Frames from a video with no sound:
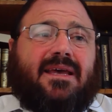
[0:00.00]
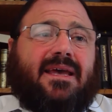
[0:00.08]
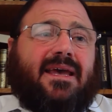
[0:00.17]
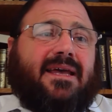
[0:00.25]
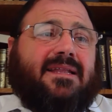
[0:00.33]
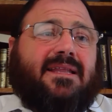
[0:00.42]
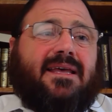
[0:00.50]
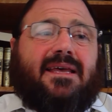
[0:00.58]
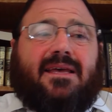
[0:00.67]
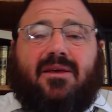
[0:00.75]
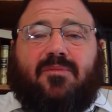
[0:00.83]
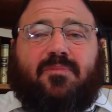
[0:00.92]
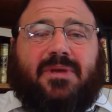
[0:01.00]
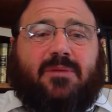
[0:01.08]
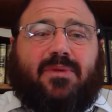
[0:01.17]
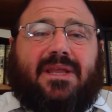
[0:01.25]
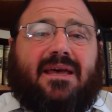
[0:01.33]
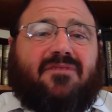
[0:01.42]
And
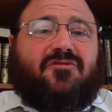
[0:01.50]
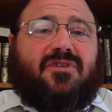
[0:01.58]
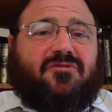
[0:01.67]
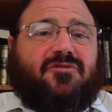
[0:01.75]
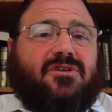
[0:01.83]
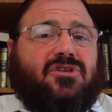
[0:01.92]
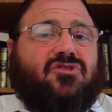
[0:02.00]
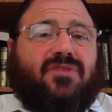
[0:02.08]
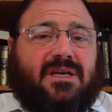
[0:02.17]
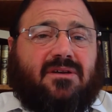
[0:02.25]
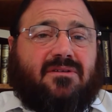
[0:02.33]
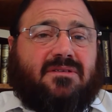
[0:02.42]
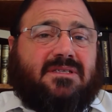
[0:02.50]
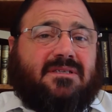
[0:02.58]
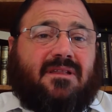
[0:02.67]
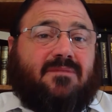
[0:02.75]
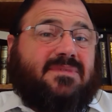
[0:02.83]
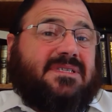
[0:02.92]
people have different triggers
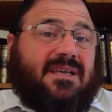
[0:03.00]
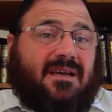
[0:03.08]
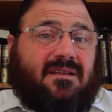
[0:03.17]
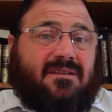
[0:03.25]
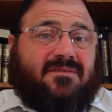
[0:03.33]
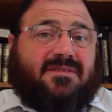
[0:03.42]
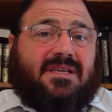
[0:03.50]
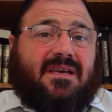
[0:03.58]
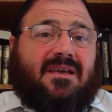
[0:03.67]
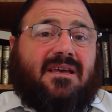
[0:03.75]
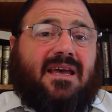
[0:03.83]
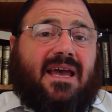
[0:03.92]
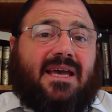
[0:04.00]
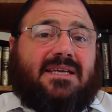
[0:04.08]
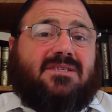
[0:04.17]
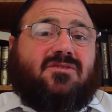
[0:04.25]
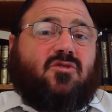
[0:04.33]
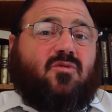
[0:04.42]
themselves
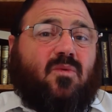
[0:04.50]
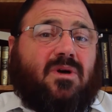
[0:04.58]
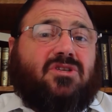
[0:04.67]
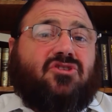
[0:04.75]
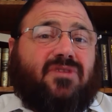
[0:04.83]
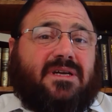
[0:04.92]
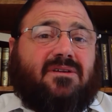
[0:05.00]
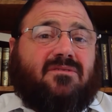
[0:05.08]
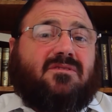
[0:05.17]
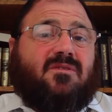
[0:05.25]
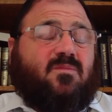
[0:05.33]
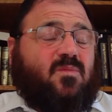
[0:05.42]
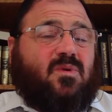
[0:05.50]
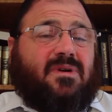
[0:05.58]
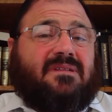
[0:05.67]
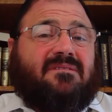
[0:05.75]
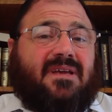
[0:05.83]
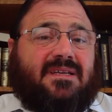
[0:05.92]
as to what triggers a more
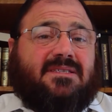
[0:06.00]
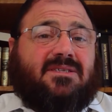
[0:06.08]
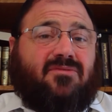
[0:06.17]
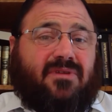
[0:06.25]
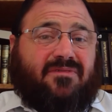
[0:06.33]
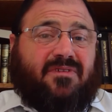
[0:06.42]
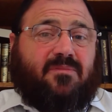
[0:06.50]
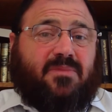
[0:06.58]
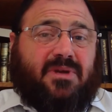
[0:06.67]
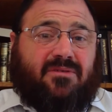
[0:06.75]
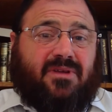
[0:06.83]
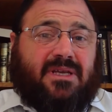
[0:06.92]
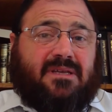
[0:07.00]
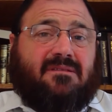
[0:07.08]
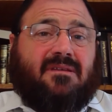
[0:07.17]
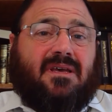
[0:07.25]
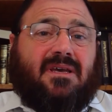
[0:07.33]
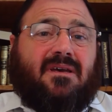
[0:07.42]
intense grieving period.
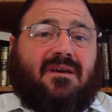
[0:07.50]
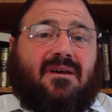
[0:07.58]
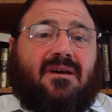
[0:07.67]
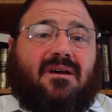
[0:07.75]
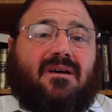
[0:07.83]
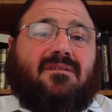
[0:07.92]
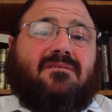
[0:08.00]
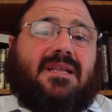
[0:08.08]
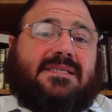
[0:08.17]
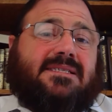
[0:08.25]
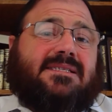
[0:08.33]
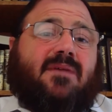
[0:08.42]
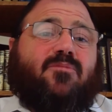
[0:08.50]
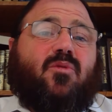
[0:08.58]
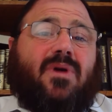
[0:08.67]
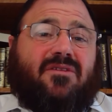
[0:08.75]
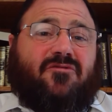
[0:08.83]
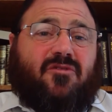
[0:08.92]
Let's step
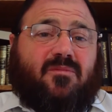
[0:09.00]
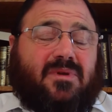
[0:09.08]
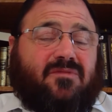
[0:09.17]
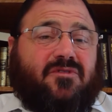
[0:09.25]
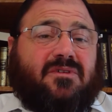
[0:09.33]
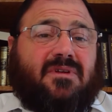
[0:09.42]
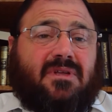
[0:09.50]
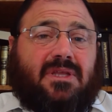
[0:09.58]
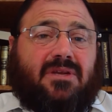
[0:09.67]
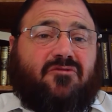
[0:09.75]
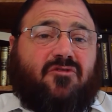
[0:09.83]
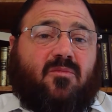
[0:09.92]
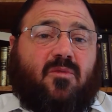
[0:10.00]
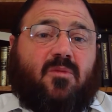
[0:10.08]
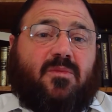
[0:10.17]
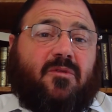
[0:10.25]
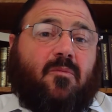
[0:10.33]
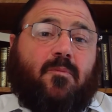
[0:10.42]
away from infertility for a
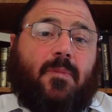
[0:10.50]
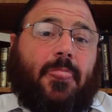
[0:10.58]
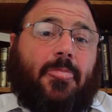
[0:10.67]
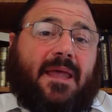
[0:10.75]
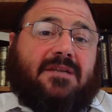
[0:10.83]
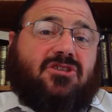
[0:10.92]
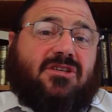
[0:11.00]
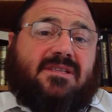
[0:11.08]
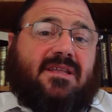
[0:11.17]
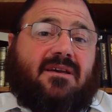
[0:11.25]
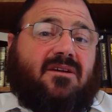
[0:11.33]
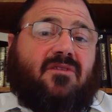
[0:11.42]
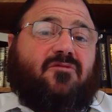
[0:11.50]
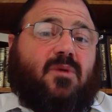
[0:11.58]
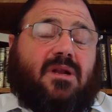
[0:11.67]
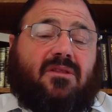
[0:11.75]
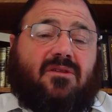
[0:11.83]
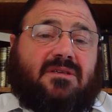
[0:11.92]
moment and just think of
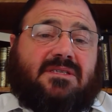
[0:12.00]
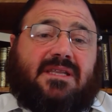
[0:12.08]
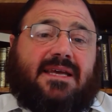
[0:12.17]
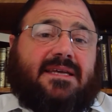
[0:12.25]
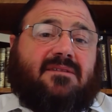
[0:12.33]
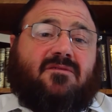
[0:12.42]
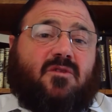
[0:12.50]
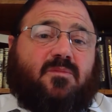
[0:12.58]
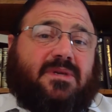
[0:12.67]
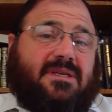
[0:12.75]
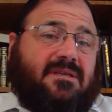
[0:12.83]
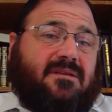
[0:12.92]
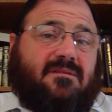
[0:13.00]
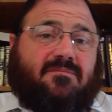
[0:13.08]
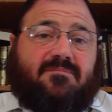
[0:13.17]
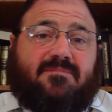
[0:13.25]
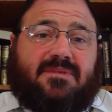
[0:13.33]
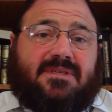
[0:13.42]
what it looks like to be
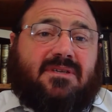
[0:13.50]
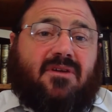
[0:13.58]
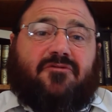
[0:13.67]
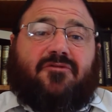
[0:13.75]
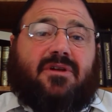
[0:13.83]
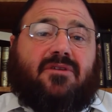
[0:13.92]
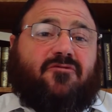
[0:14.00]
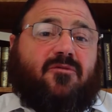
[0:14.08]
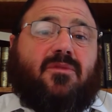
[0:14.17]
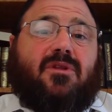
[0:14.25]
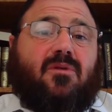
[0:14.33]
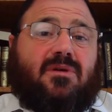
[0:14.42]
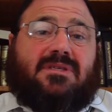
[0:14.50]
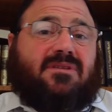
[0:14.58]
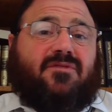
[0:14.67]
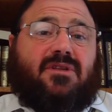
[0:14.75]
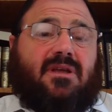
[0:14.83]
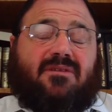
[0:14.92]
suffering from the loss
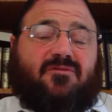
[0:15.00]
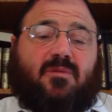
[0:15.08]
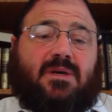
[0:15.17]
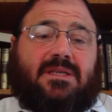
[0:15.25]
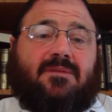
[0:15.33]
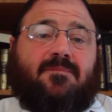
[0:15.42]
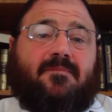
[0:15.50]
of a loved one.